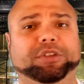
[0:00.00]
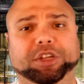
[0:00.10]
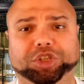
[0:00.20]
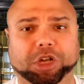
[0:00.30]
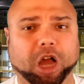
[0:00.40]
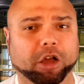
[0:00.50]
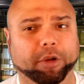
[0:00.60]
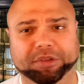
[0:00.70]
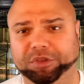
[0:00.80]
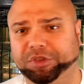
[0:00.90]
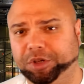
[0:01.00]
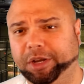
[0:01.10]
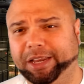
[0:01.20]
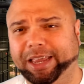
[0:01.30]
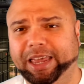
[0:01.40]
City Chicago as a
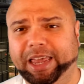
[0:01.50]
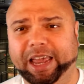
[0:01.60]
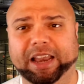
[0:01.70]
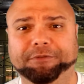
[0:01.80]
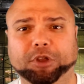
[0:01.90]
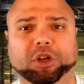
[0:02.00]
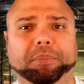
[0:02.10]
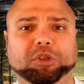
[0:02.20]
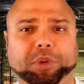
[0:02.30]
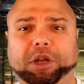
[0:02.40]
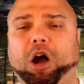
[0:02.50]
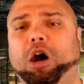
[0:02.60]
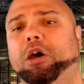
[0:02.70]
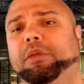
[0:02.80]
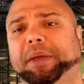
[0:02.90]
student, and I floated between
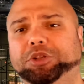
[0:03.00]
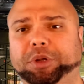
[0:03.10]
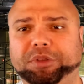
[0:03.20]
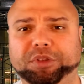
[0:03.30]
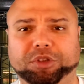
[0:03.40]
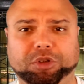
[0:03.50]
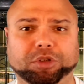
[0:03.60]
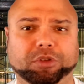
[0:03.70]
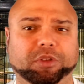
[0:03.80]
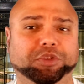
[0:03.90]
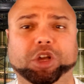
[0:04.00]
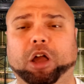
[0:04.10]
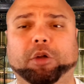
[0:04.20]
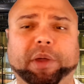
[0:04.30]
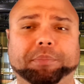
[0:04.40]
all the major institutions of
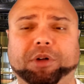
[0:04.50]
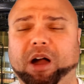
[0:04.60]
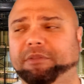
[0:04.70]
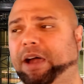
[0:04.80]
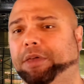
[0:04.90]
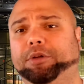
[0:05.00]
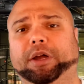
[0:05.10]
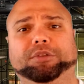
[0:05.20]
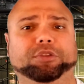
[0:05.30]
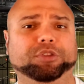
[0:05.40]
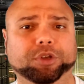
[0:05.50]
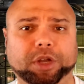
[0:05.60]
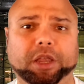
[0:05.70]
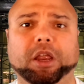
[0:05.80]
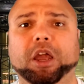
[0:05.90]
Chicago improv, either as a
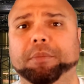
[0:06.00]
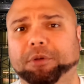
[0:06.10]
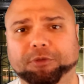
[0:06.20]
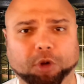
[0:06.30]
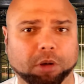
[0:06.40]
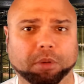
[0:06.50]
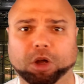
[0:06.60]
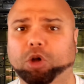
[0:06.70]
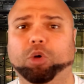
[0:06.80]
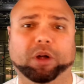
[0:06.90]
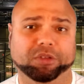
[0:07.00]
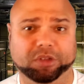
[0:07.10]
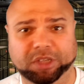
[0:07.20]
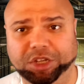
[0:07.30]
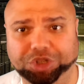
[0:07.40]
student, performer, or as a
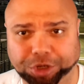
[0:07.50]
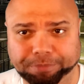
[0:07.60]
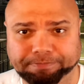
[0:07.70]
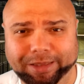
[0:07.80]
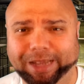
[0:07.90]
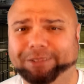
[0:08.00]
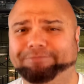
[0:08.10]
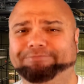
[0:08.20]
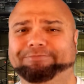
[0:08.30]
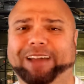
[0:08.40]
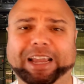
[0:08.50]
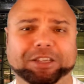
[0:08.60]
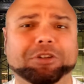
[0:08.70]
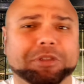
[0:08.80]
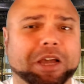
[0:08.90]
teacher. Now, I
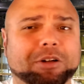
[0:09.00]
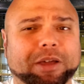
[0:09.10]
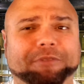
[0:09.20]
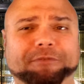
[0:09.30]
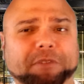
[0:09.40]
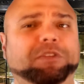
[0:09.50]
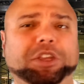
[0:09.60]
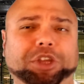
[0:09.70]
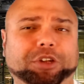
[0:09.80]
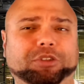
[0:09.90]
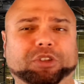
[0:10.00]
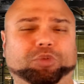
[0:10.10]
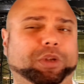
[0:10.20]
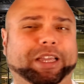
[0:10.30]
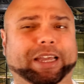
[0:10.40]
don't know if 15 years is
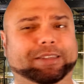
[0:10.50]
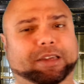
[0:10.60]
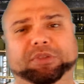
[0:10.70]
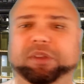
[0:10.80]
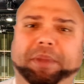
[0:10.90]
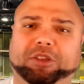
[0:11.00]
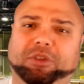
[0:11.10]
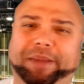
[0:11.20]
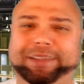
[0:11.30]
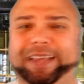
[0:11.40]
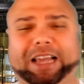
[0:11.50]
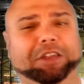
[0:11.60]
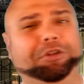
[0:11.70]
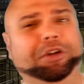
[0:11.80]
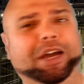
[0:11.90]
really a testament to my
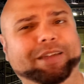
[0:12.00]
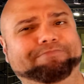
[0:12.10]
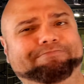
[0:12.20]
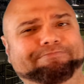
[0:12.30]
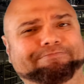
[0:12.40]
talent or not.